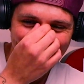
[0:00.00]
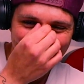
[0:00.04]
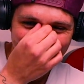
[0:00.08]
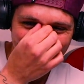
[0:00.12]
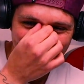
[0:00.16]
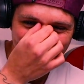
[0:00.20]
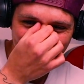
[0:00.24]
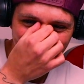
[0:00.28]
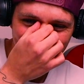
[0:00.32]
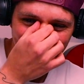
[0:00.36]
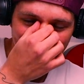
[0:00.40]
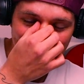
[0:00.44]

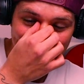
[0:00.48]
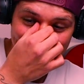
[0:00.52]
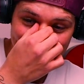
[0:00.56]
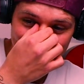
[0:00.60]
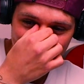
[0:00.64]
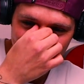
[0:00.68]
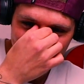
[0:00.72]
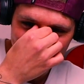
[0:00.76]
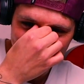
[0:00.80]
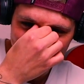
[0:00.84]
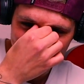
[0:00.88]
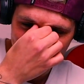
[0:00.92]
I
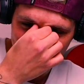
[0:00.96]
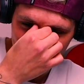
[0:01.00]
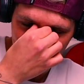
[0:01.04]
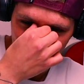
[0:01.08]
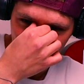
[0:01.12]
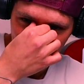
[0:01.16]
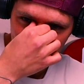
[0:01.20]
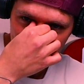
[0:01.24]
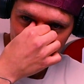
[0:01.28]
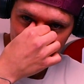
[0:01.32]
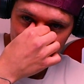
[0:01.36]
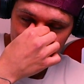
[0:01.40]
second that though,
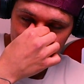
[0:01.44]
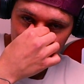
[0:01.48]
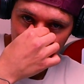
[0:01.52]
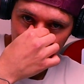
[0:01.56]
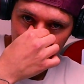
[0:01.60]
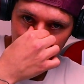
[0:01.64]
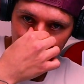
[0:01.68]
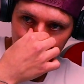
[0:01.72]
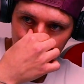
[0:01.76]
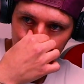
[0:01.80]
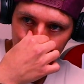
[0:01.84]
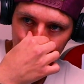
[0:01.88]
because
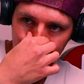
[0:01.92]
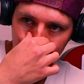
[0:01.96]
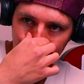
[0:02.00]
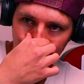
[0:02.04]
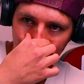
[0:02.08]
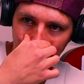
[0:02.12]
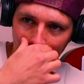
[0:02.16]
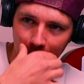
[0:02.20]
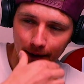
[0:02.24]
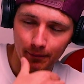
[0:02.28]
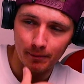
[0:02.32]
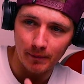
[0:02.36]
like
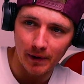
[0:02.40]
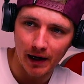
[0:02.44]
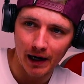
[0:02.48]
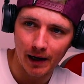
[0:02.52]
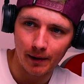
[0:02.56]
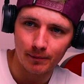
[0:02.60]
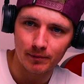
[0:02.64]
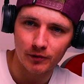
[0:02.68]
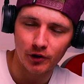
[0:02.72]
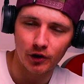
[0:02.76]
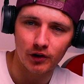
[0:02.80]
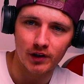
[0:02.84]

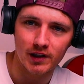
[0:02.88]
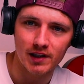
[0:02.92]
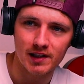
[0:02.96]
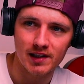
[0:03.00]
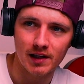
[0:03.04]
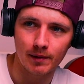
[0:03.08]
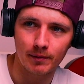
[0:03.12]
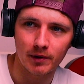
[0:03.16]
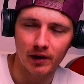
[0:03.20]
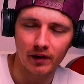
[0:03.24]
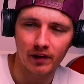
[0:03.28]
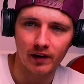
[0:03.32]
I'm doing a
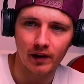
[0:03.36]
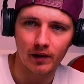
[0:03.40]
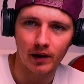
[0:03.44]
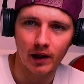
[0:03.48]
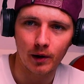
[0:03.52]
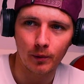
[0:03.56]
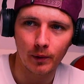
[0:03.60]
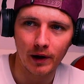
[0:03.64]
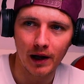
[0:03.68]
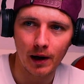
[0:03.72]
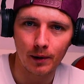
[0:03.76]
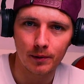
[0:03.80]
similar like
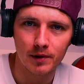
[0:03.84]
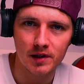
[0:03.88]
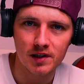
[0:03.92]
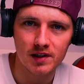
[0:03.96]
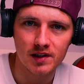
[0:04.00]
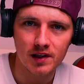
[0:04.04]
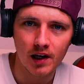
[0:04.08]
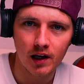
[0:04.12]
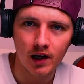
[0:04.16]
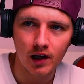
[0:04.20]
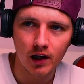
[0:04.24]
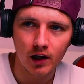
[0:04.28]
when I was
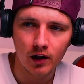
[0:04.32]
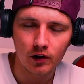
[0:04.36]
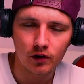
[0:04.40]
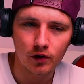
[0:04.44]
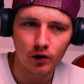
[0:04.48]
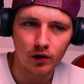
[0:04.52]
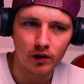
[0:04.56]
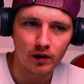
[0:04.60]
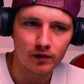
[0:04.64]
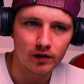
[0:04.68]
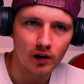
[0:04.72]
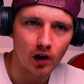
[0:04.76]

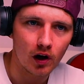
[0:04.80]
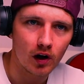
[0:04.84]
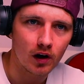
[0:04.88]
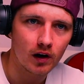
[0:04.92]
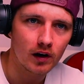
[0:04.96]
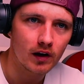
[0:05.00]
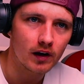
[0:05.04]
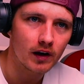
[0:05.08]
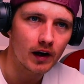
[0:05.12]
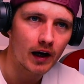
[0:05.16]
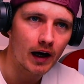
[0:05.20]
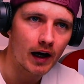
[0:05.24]
doing the vlog,
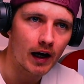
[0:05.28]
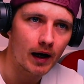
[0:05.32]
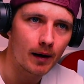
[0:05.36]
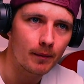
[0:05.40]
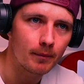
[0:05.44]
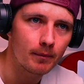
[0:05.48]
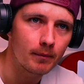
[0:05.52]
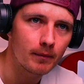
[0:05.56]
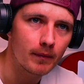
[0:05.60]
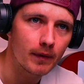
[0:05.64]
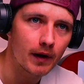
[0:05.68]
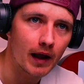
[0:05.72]

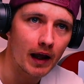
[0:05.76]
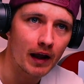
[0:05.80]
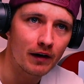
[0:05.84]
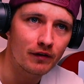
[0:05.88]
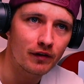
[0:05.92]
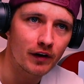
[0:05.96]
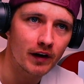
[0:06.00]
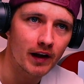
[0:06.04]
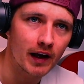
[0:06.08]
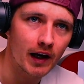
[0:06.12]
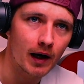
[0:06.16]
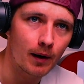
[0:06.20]

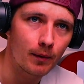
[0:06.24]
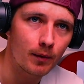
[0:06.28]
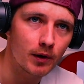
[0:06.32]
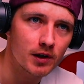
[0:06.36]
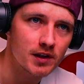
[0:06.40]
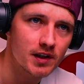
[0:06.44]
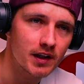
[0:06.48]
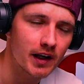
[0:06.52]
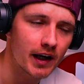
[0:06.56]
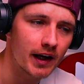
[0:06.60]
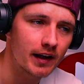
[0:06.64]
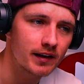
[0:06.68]
every day I
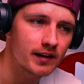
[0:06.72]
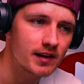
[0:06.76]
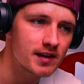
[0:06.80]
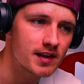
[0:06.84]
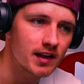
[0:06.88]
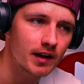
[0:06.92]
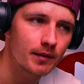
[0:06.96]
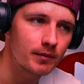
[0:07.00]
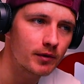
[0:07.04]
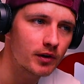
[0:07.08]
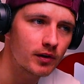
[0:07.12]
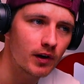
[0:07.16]
wasn't getting to
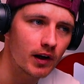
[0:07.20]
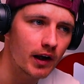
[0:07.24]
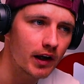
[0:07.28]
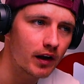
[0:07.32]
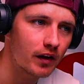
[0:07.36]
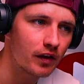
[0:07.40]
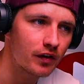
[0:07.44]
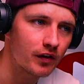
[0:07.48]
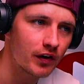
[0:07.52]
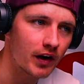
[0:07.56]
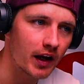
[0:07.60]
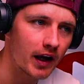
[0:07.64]
sleep until like
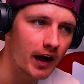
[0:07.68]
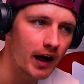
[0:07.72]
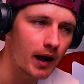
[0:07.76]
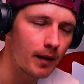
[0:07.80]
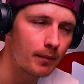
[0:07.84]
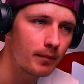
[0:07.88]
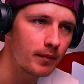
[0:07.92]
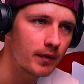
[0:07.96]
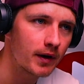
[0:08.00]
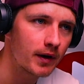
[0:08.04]
3 a.m.